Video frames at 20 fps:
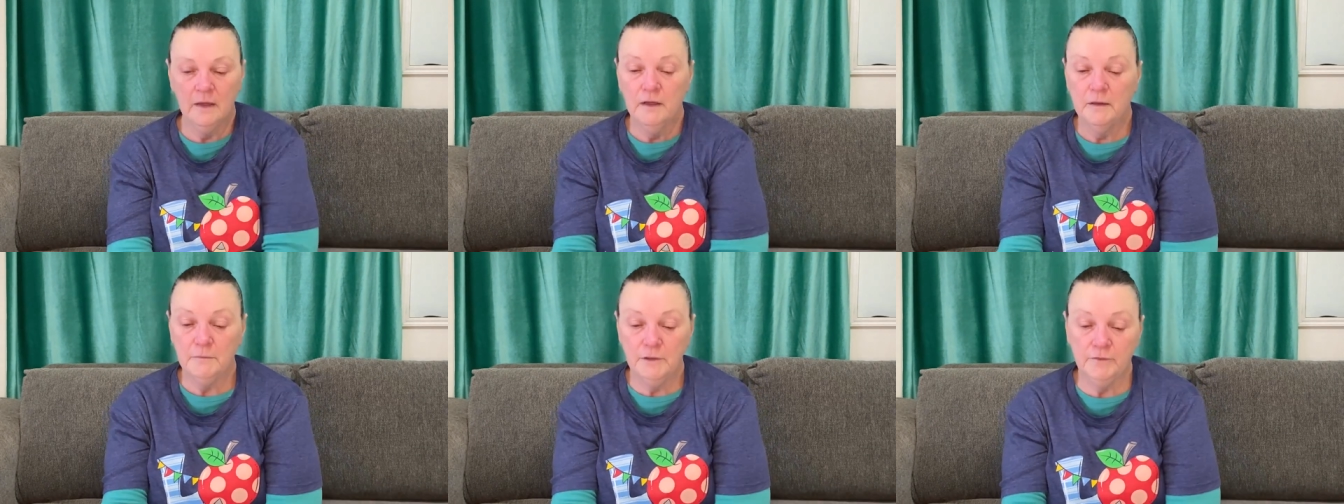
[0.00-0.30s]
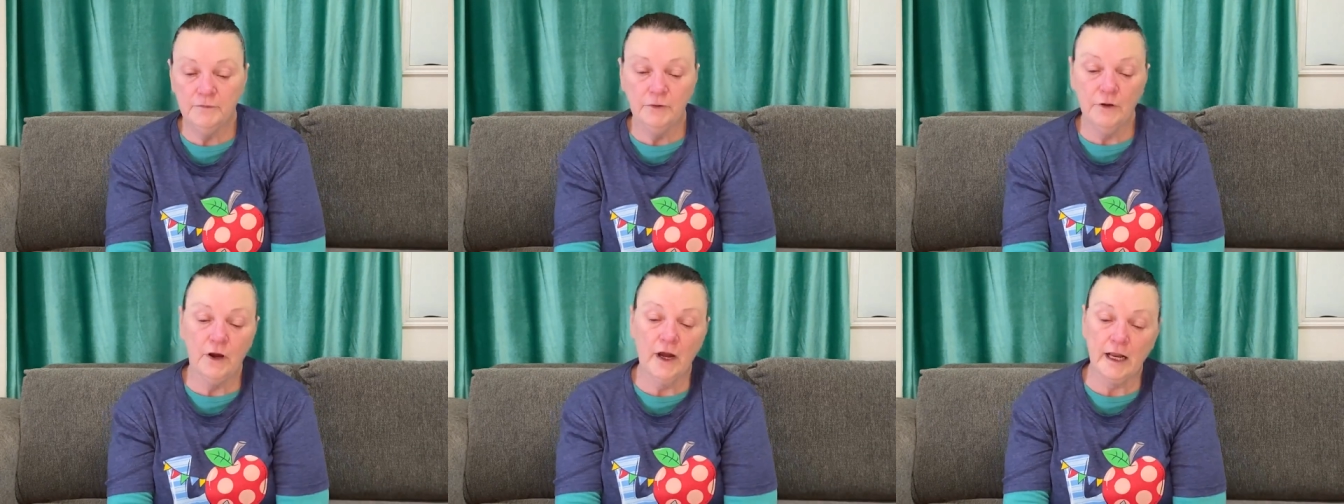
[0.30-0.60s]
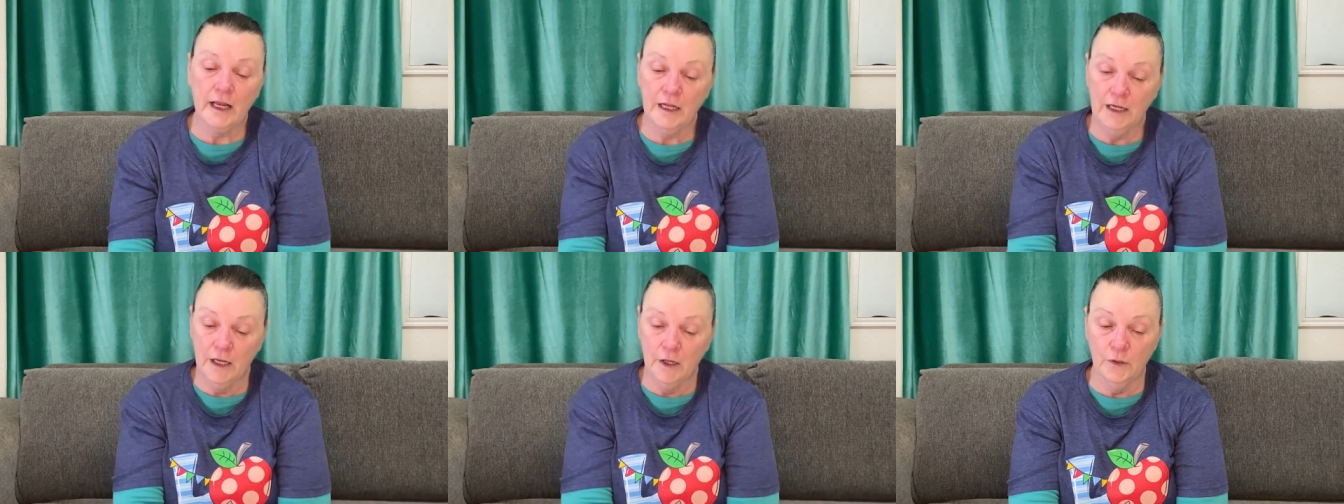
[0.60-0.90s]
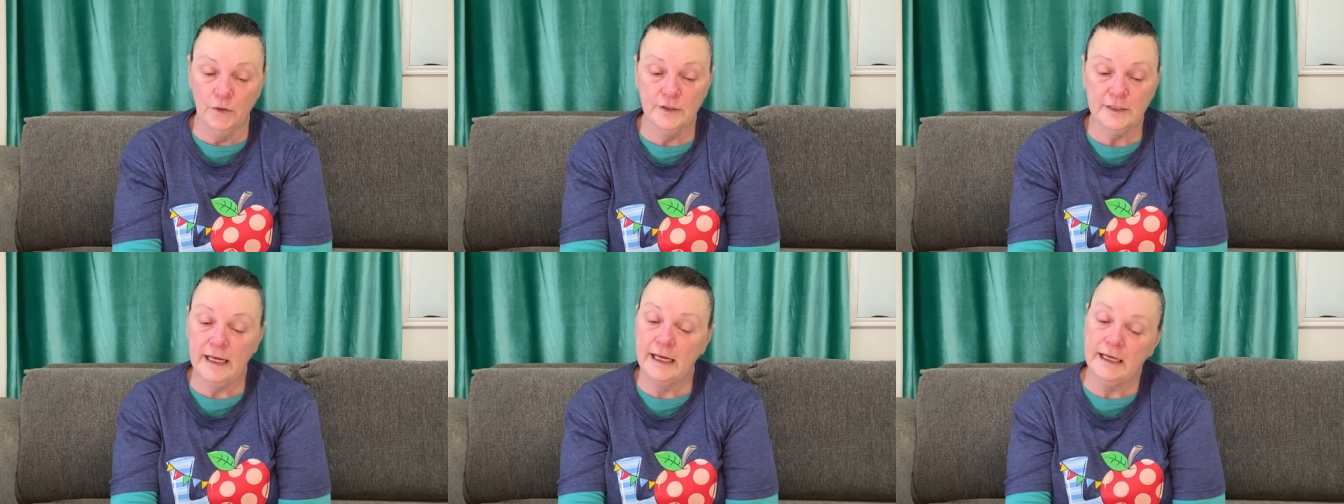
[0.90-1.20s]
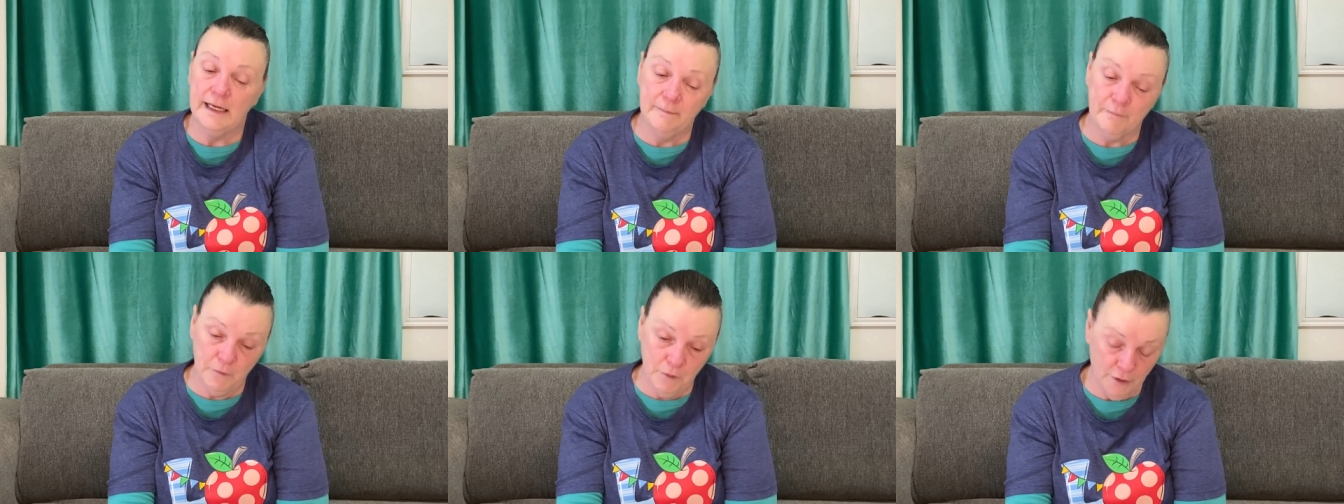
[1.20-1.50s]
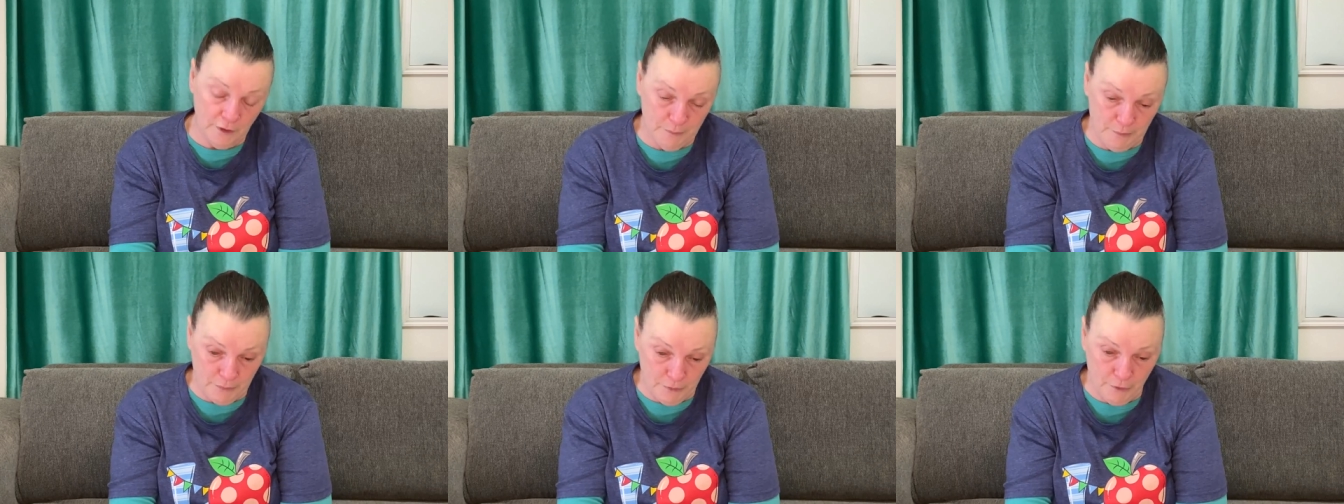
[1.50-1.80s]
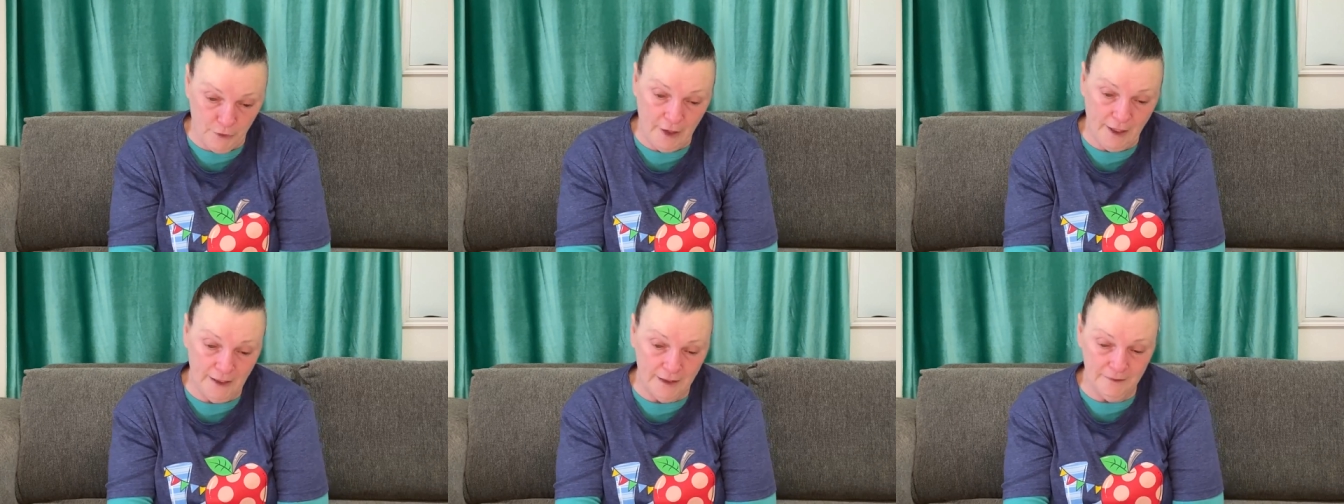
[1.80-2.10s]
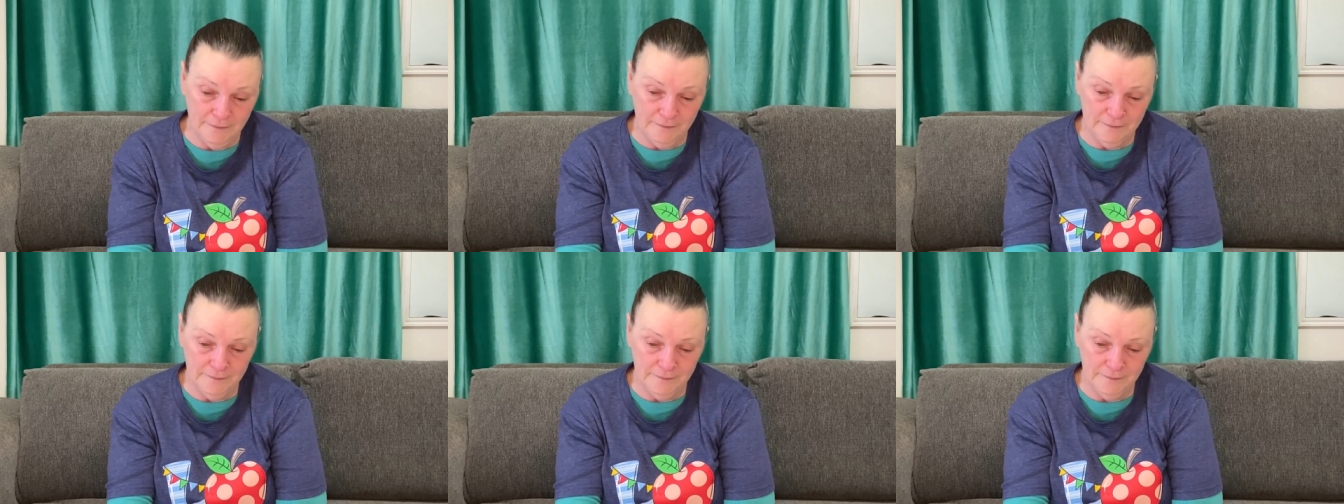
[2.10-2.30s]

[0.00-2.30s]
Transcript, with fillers: Before I close, I am going to pray.